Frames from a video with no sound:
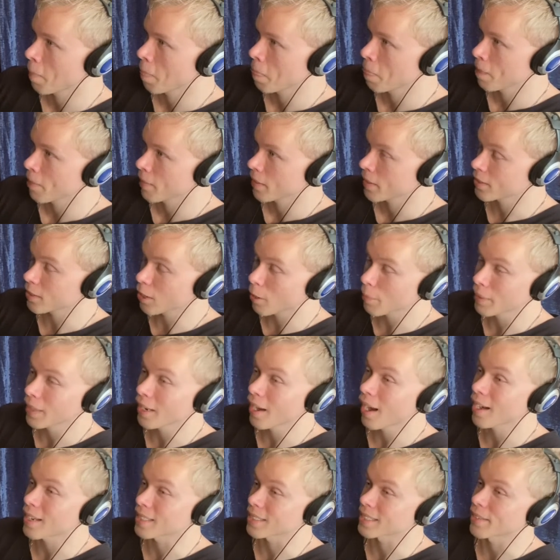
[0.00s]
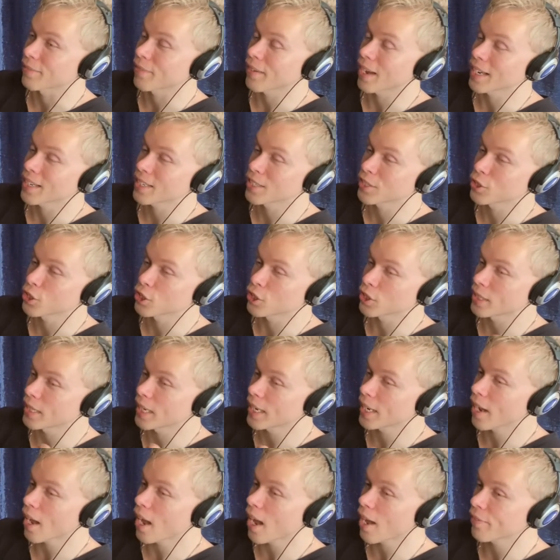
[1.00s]
Because I'll be honest, if I could just
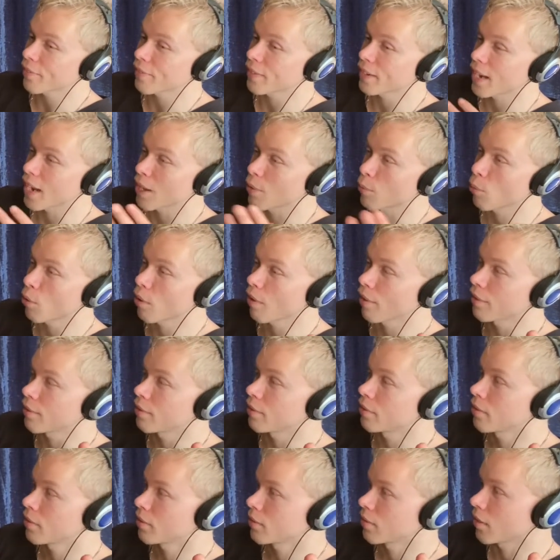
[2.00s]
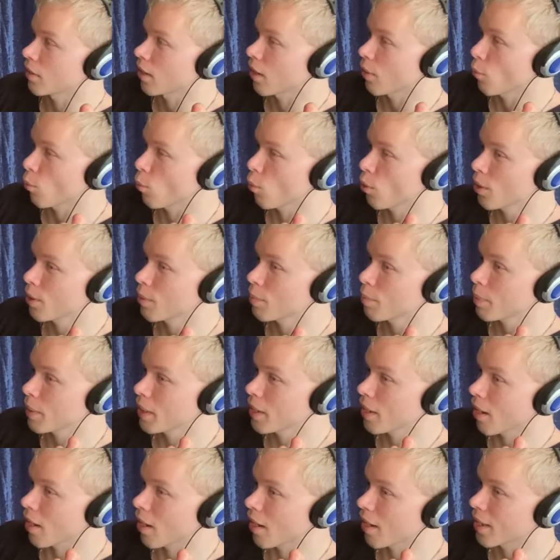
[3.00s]
get off it, I would. I wouldn't
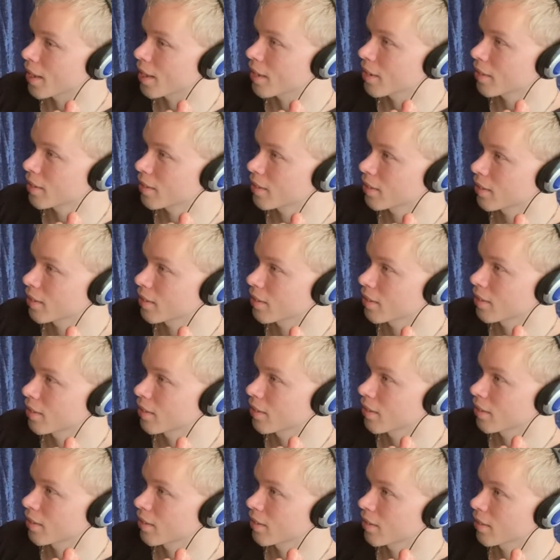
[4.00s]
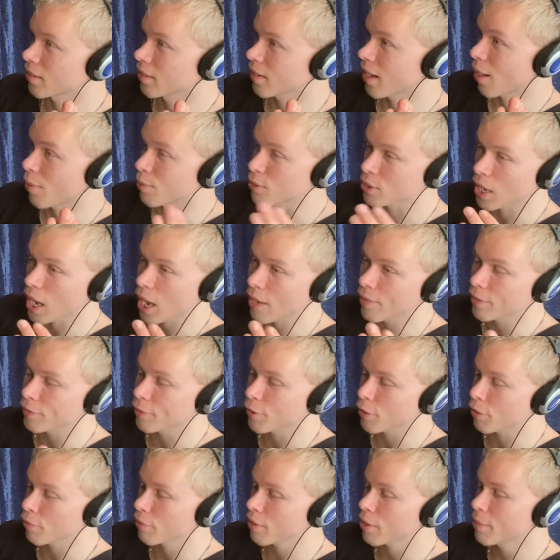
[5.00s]
be on it. I was off it for
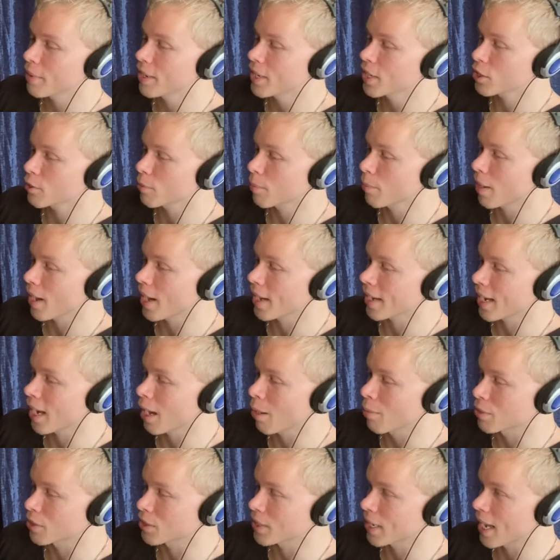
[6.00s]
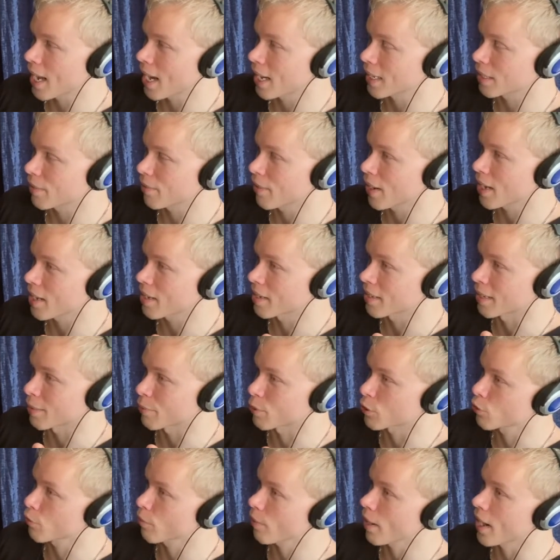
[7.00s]
3 weeks when my account was deactivated, and it
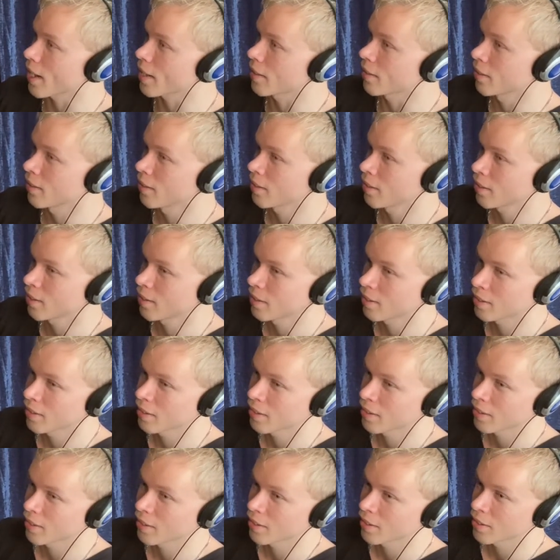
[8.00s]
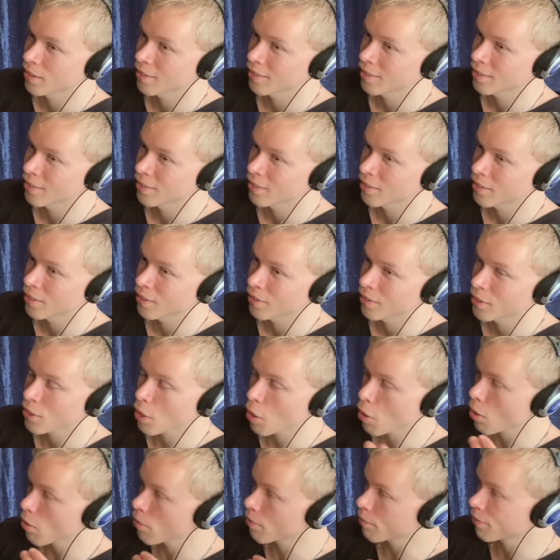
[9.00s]
was great.
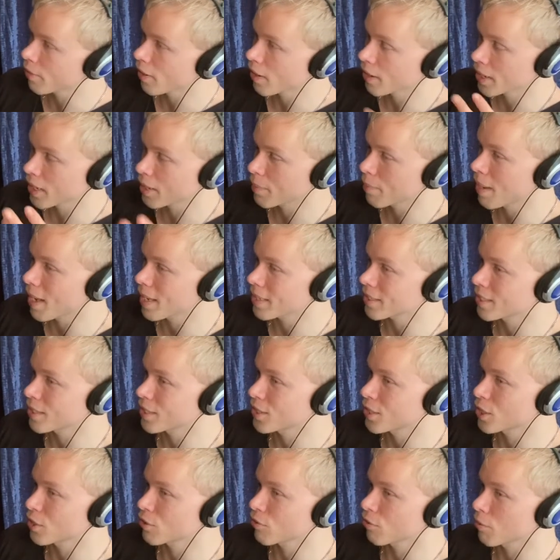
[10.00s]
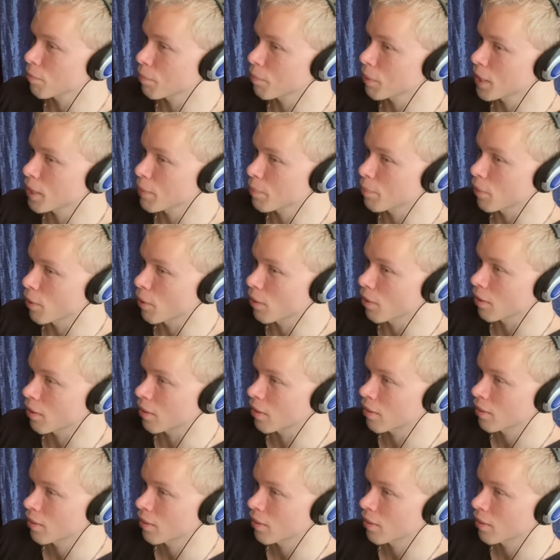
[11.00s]
No fucking messages from people.